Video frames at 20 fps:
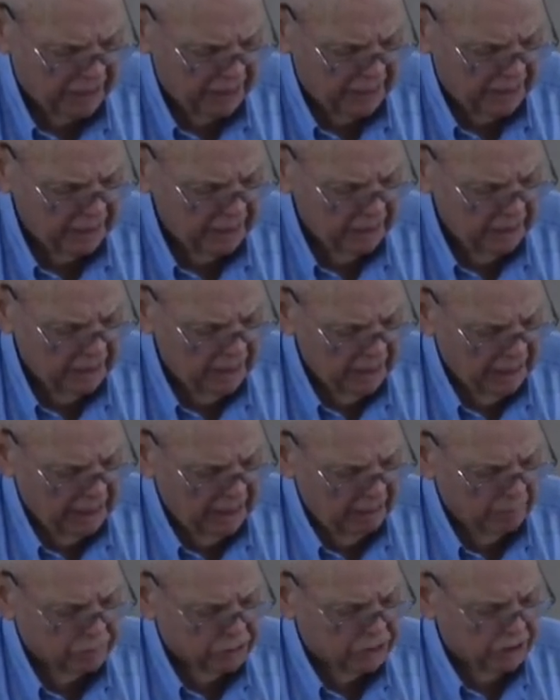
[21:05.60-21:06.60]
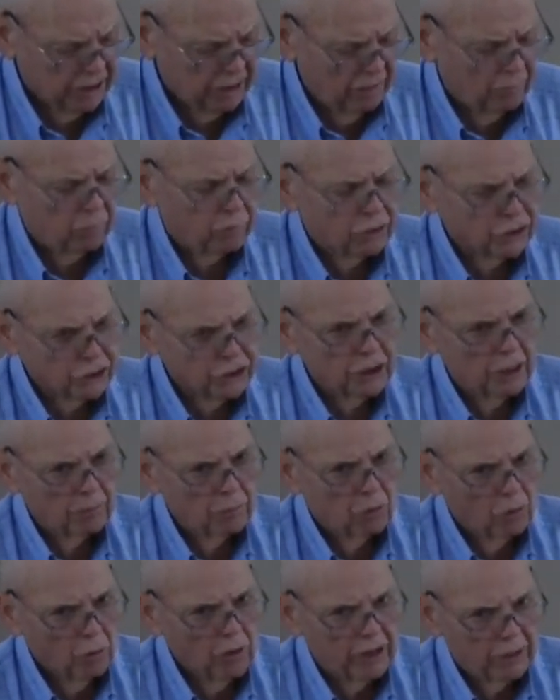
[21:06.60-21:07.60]
that himself was
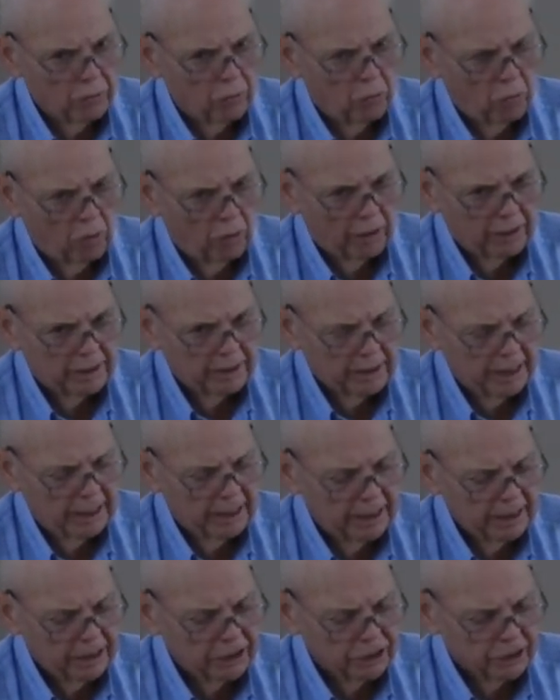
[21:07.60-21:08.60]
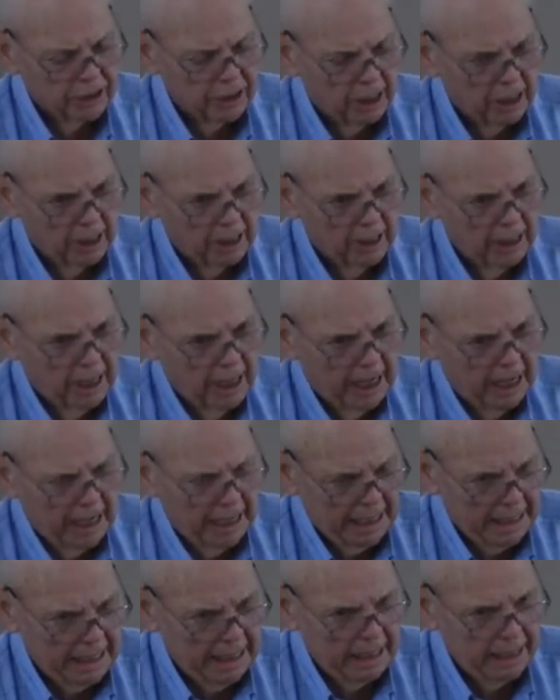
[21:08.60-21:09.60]
some great one. And listen now,
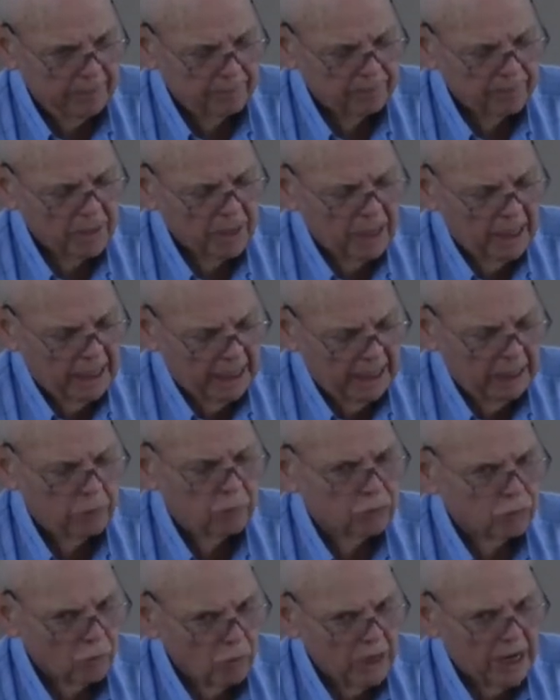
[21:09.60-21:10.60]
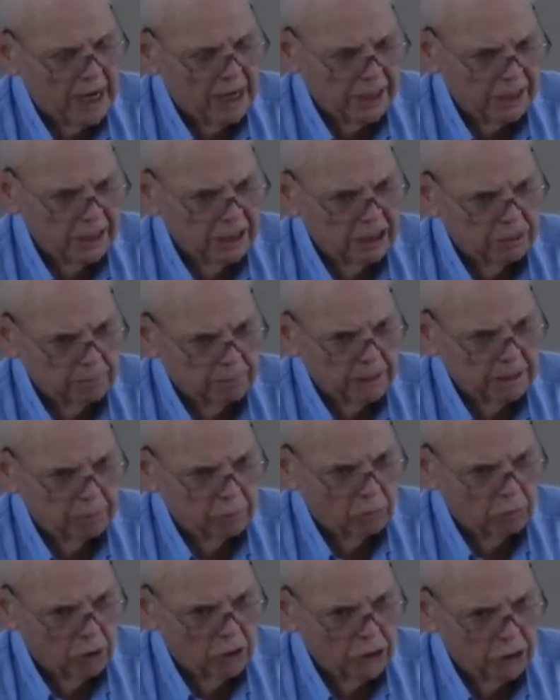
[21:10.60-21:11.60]
he he was riding these
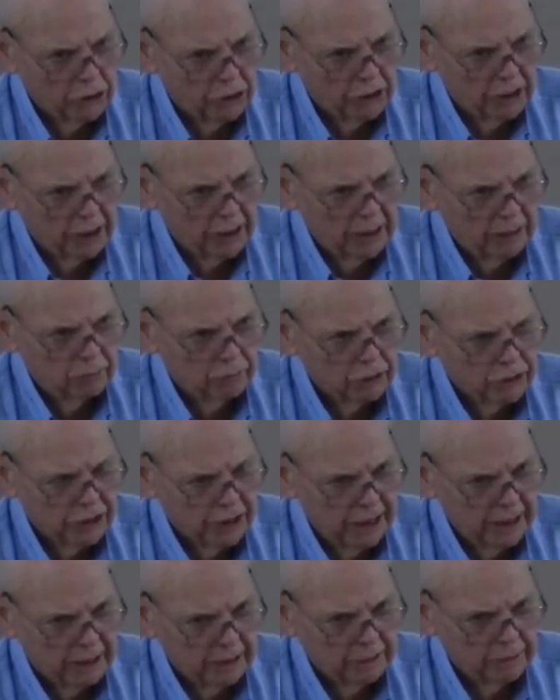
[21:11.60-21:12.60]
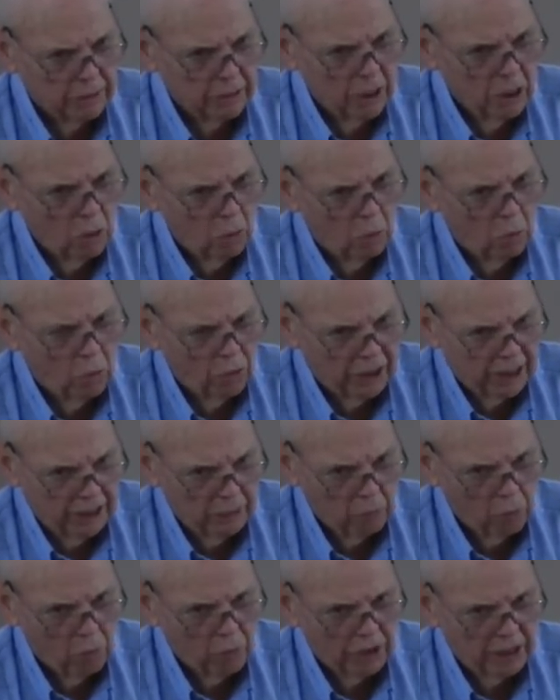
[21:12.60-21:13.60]
people good, and he was getting what he
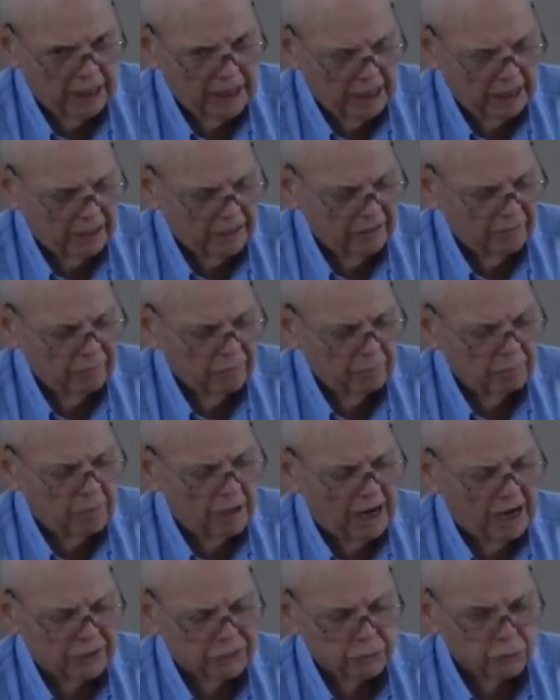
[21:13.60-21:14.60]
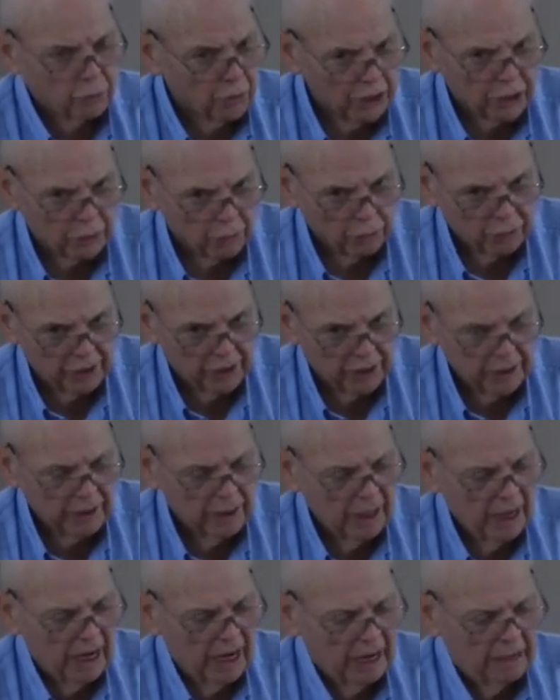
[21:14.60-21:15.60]
wanted out of them by trickery
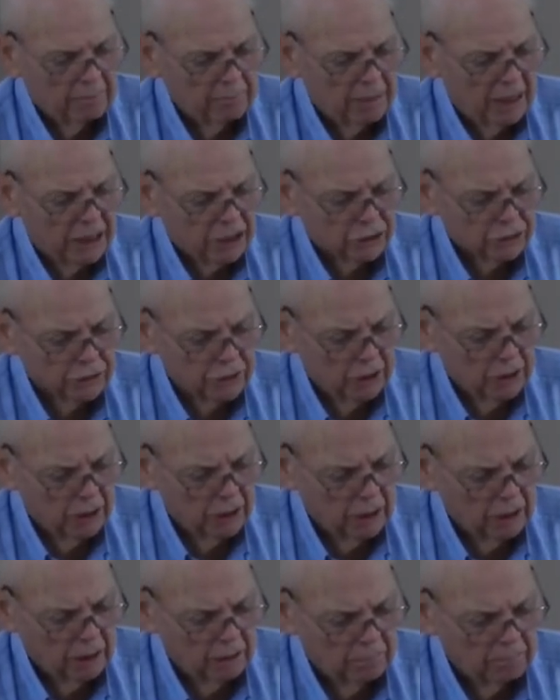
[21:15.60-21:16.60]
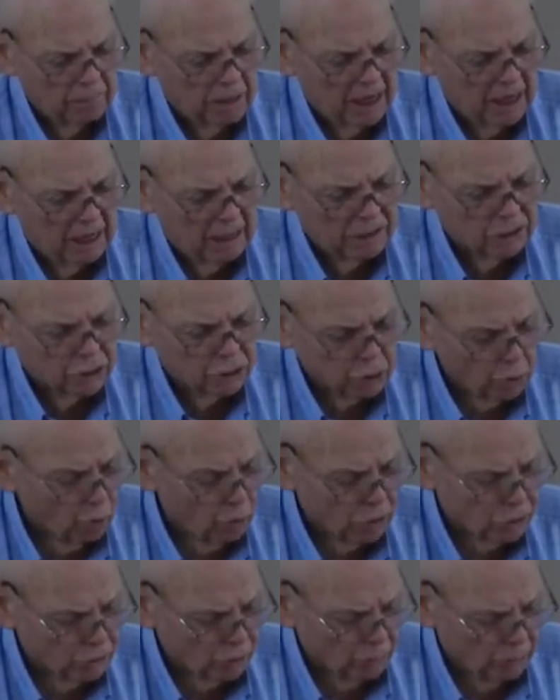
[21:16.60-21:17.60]
and by, uh, by
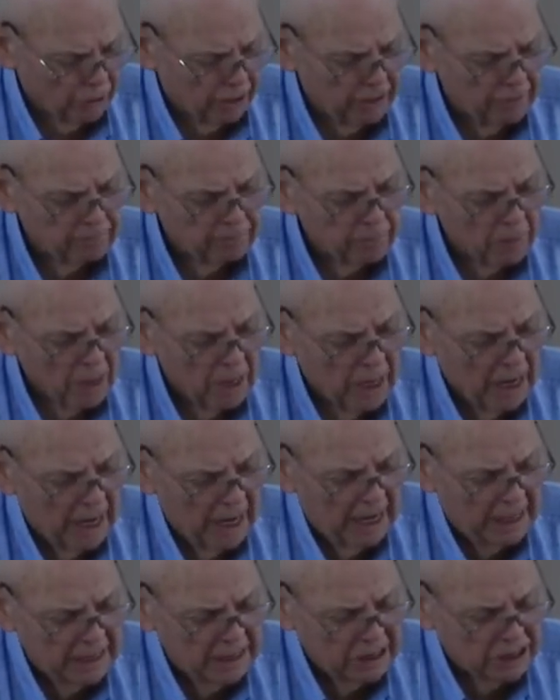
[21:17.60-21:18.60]
sorcery. And he